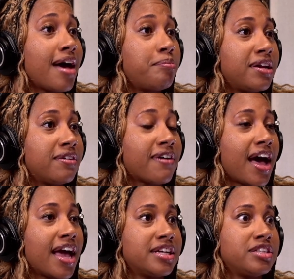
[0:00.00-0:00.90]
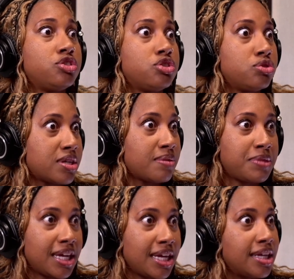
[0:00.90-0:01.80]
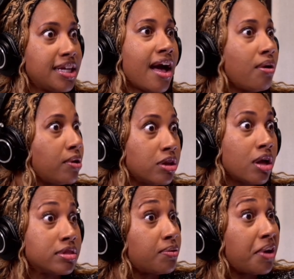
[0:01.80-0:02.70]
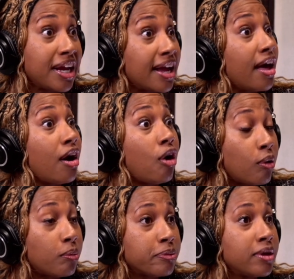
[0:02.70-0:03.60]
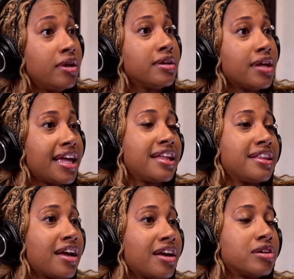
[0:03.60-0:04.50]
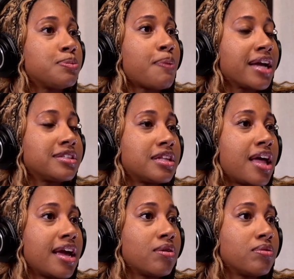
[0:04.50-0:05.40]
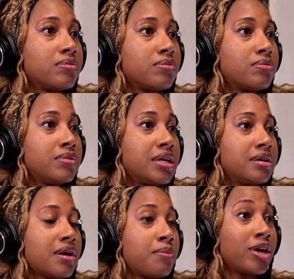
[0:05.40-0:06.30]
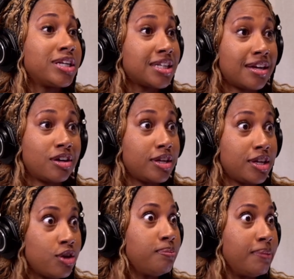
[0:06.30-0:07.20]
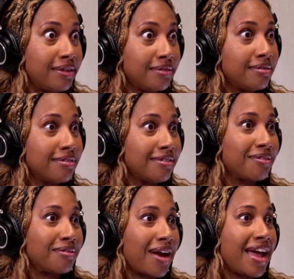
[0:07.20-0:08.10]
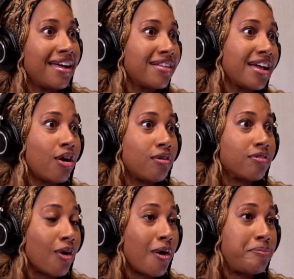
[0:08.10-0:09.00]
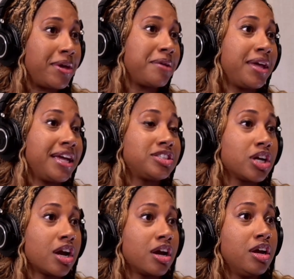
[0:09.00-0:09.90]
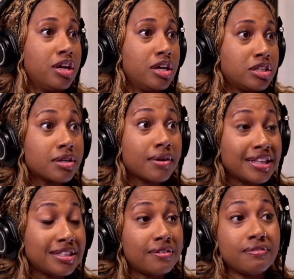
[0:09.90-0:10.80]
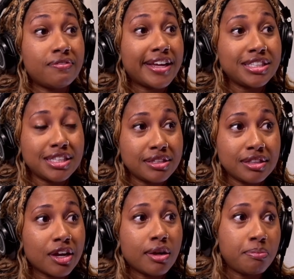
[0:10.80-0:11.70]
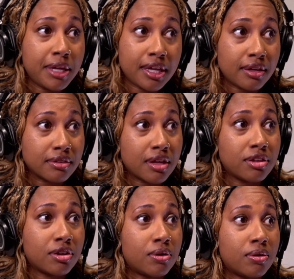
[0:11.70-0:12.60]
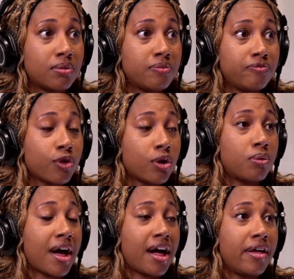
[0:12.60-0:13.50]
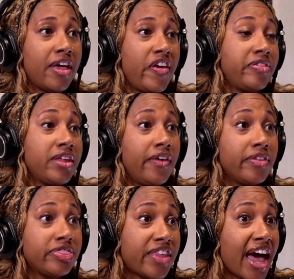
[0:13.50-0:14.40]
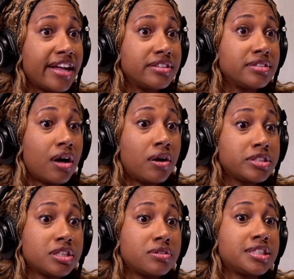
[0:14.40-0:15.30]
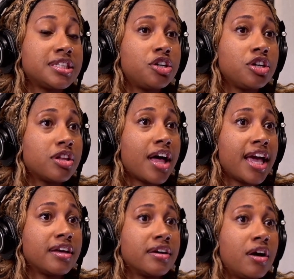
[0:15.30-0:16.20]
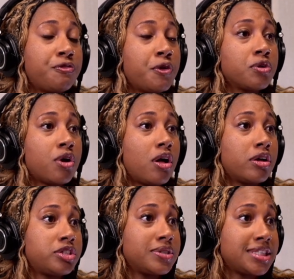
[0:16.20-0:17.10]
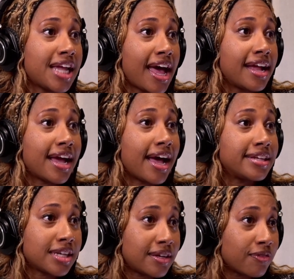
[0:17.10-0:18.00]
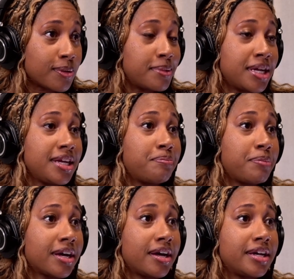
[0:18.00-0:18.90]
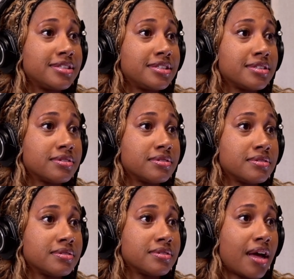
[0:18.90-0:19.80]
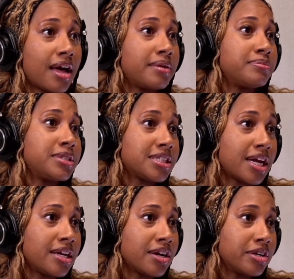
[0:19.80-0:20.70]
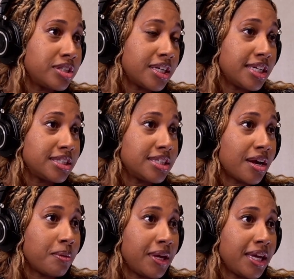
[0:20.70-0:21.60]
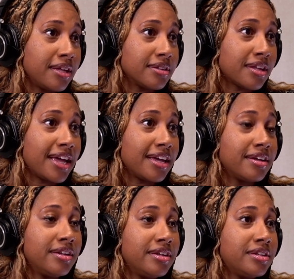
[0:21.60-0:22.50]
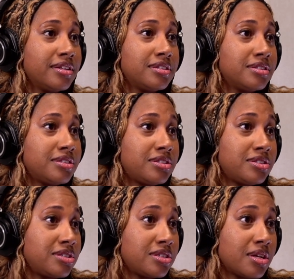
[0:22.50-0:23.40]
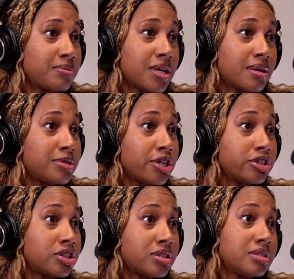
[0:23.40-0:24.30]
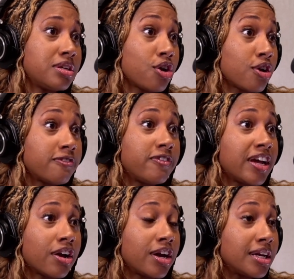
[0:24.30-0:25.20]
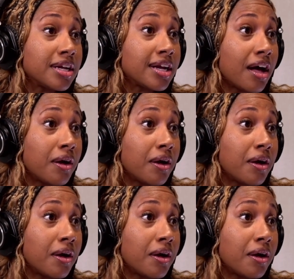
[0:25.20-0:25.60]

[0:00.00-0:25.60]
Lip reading: but if I can do something now along the way to help, again, that goes back to, like, I'm raising a good human, right? Like, overall big picture. So I had to invest in therapy a little for a while. And that also doesn't look like a phone call to his dad asking for money because I'm deciding our son needs therapy. Like, sometimes you're figuring it out.